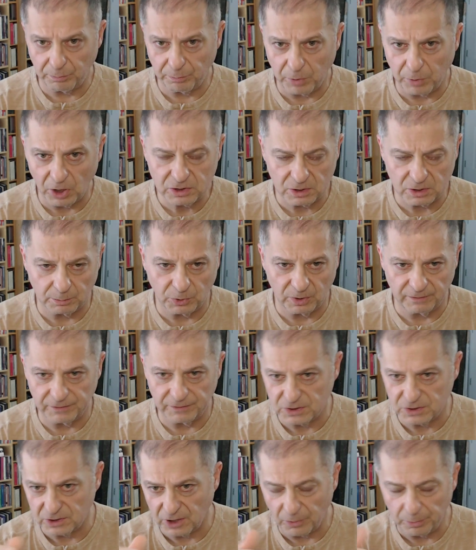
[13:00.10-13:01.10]
possible, if
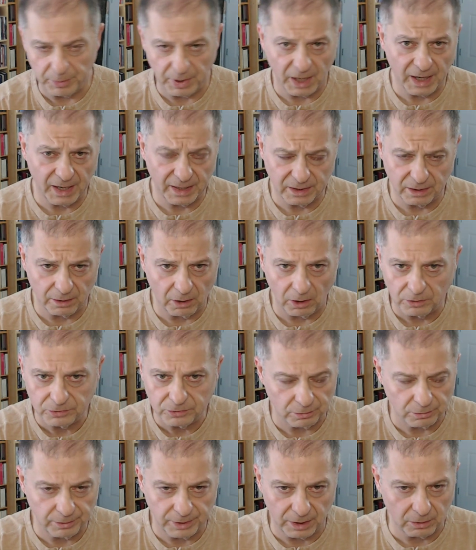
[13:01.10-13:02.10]
it's not behind an
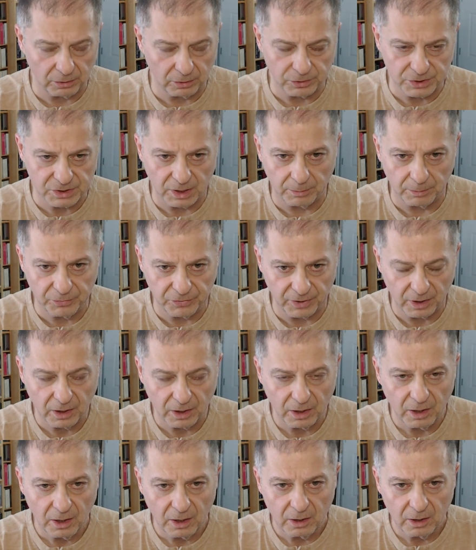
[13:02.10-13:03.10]
altar rail or something,
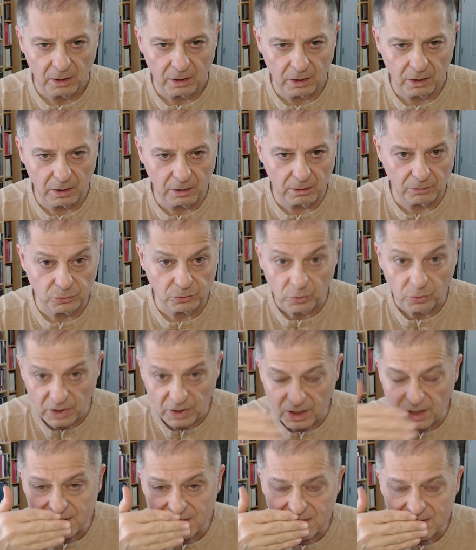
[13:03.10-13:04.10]
to
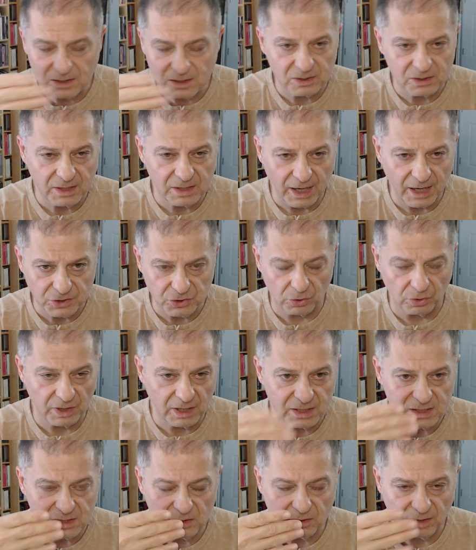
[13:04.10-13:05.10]
kiss the statue,
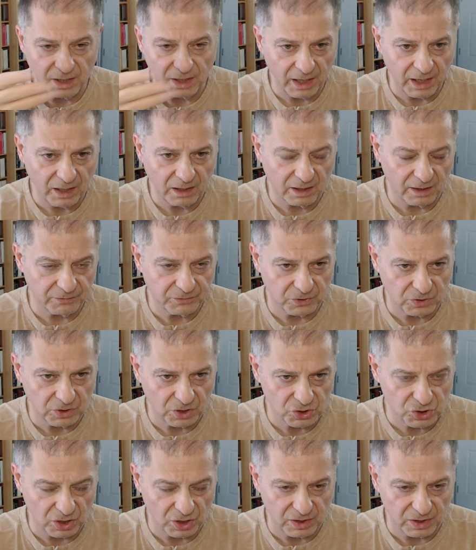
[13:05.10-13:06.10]
kiss your hand after
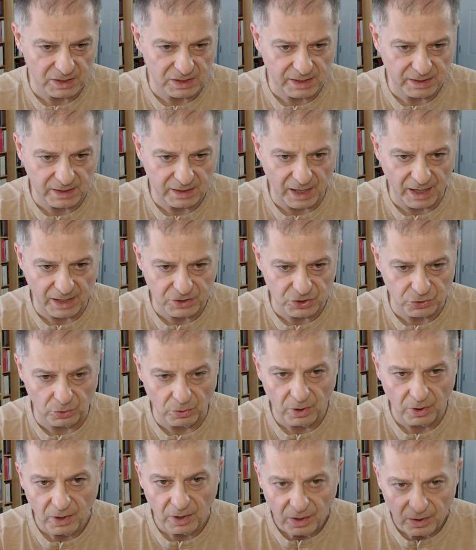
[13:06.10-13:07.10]
touching the statue,
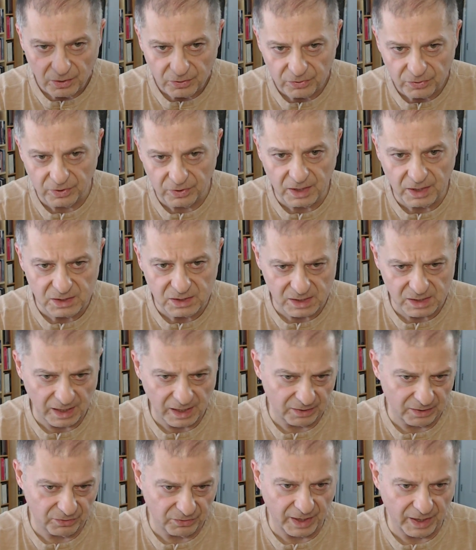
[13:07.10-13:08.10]
things
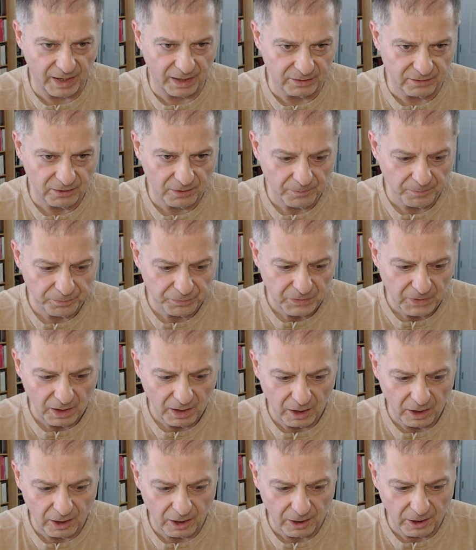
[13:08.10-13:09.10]
like that.
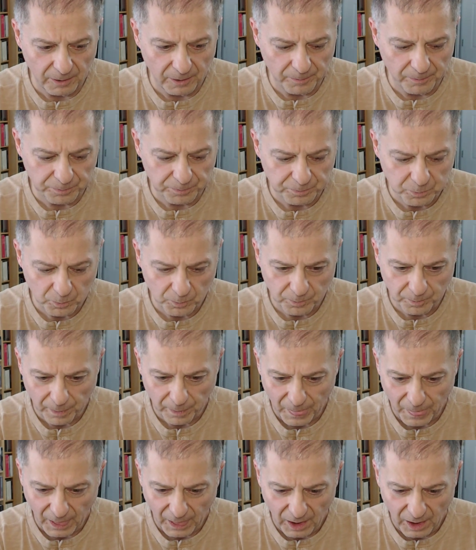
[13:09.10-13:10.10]

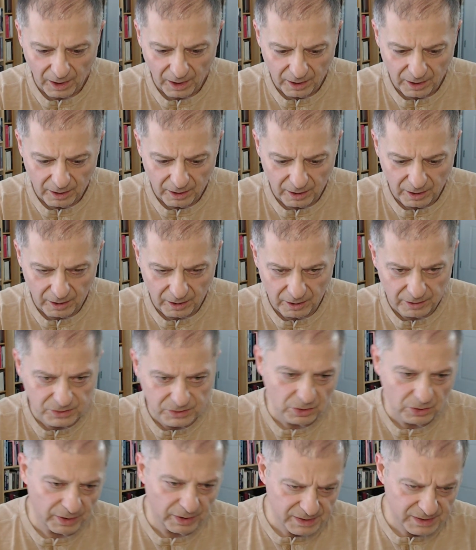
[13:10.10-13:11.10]

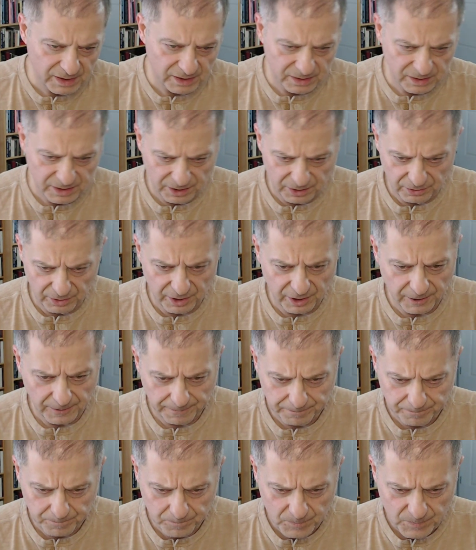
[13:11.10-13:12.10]
So let's continue here.
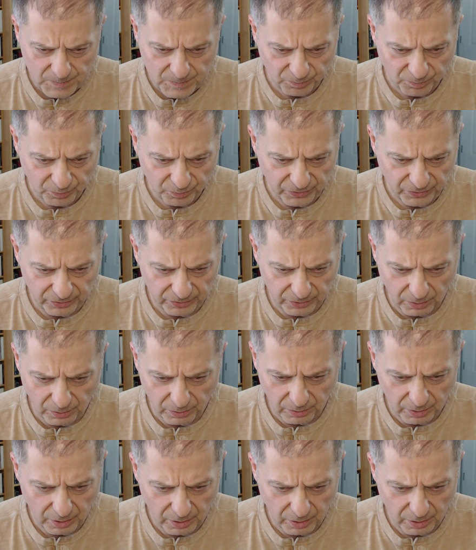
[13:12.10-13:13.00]
So,